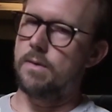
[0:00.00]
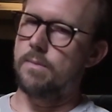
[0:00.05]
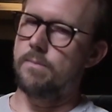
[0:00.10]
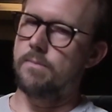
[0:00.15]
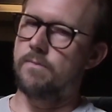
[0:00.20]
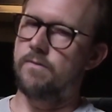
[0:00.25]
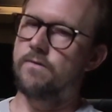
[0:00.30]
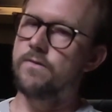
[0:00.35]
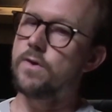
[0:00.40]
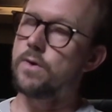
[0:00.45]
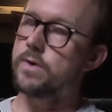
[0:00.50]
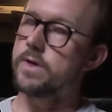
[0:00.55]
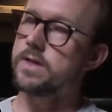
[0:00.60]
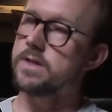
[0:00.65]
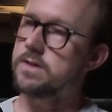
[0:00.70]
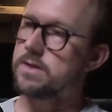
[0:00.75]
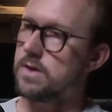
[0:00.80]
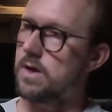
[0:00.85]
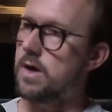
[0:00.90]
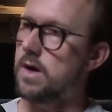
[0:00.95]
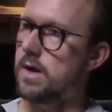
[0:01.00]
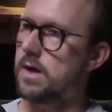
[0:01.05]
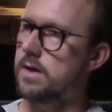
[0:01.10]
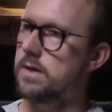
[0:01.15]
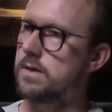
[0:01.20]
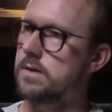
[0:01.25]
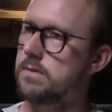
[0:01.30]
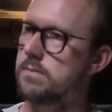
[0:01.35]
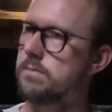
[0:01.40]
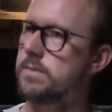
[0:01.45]
focused
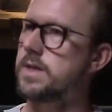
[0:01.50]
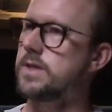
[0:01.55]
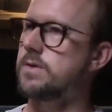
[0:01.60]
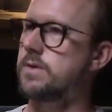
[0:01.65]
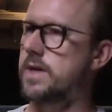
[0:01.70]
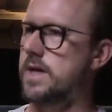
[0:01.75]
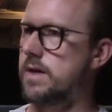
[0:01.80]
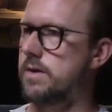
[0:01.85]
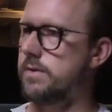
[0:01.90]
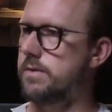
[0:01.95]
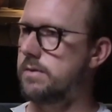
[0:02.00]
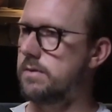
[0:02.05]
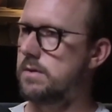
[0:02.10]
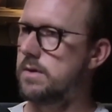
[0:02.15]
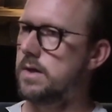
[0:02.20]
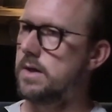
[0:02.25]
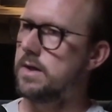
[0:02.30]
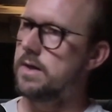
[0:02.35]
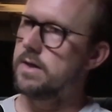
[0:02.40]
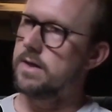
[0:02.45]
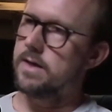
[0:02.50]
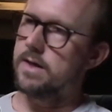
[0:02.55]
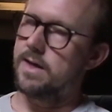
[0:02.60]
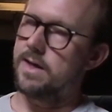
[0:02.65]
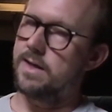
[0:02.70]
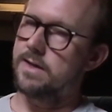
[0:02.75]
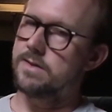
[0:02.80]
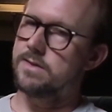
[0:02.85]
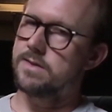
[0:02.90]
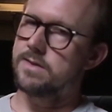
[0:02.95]
on mental health.
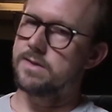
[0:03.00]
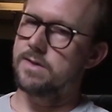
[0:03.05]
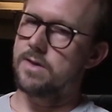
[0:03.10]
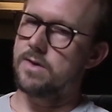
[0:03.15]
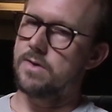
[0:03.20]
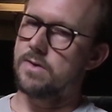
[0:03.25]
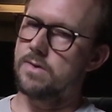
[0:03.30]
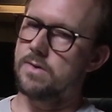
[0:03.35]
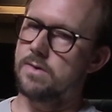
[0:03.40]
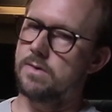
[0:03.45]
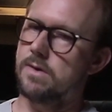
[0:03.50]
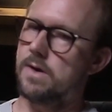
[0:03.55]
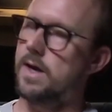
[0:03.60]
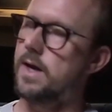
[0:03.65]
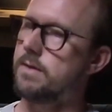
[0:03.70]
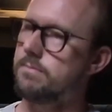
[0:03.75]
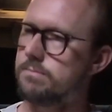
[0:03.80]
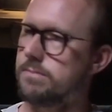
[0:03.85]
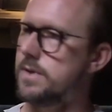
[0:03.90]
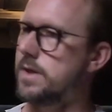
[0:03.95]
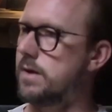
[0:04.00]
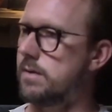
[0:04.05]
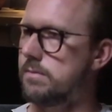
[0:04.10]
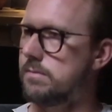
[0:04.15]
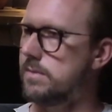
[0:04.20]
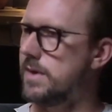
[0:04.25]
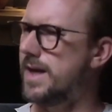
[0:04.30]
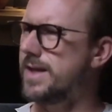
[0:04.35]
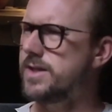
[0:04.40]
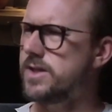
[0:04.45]
And so
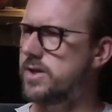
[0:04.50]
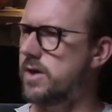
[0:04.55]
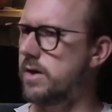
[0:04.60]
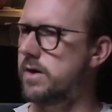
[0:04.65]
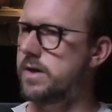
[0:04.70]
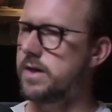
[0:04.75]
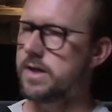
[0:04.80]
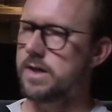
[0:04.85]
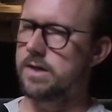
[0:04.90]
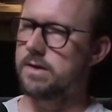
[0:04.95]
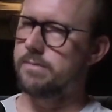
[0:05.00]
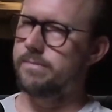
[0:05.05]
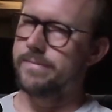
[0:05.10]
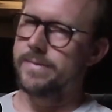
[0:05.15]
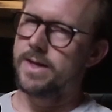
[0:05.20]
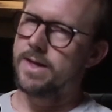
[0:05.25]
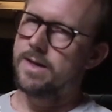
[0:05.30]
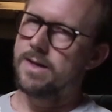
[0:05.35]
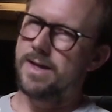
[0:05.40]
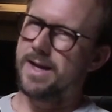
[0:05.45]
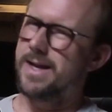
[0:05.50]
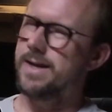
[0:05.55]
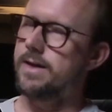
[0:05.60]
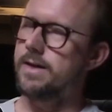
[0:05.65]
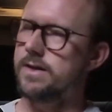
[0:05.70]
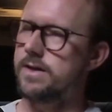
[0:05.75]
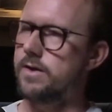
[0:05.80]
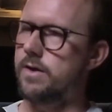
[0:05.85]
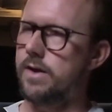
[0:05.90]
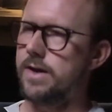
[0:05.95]
I started it. I
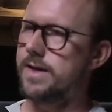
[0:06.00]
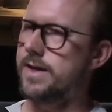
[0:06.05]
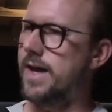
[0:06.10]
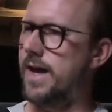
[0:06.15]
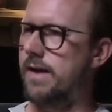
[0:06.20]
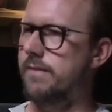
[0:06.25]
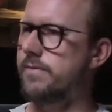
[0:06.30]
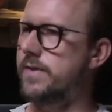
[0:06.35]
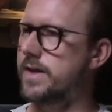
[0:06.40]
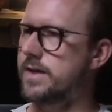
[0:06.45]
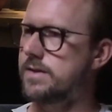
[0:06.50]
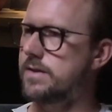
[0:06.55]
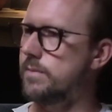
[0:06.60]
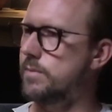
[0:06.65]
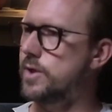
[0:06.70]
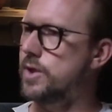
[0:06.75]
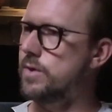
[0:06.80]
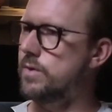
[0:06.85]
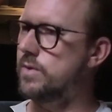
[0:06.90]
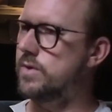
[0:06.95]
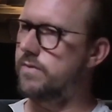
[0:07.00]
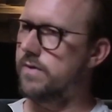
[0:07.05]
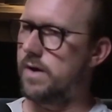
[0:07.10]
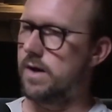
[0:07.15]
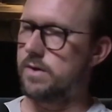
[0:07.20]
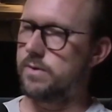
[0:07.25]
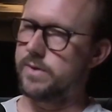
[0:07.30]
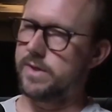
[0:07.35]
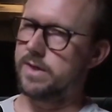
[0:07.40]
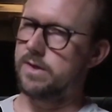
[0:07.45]
didn't have like some huge
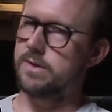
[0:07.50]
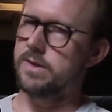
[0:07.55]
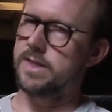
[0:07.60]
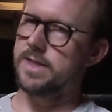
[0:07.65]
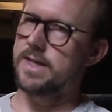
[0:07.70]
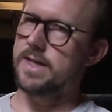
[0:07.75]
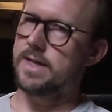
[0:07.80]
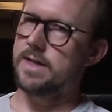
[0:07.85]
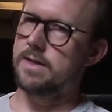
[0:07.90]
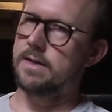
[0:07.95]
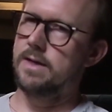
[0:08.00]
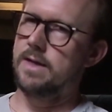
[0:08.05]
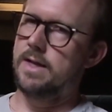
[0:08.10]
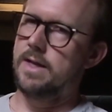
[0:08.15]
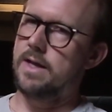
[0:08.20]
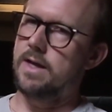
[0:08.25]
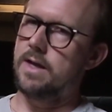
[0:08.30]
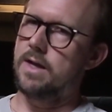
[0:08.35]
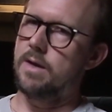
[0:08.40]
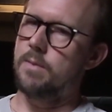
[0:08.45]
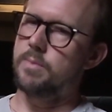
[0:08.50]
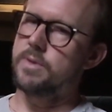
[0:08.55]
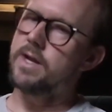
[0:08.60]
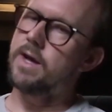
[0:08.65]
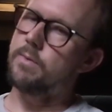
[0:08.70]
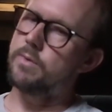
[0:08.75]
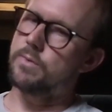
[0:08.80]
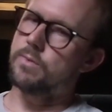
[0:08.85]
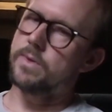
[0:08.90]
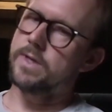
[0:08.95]
following or anything, but I
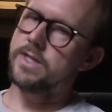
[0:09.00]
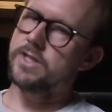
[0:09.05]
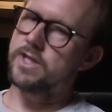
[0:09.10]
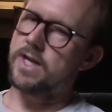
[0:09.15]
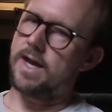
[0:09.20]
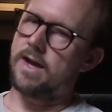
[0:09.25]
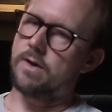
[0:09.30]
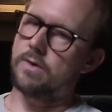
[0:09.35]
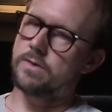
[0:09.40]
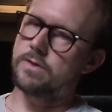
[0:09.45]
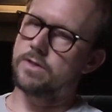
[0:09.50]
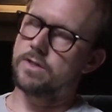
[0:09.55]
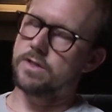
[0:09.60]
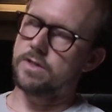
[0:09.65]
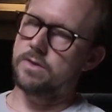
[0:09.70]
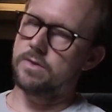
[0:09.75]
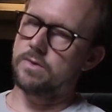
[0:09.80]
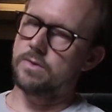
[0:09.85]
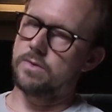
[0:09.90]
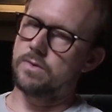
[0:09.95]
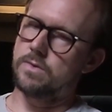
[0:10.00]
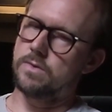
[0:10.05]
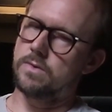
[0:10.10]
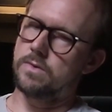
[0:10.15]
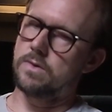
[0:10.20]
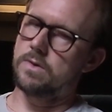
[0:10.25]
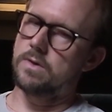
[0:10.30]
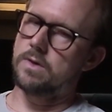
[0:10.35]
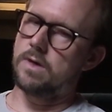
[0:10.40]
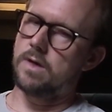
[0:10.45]
would reach out to
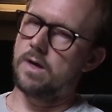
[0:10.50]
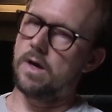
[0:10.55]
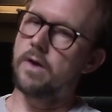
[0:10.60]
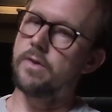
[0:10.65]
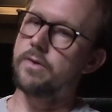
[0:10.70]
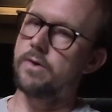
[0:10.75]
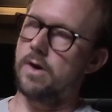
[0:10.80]
other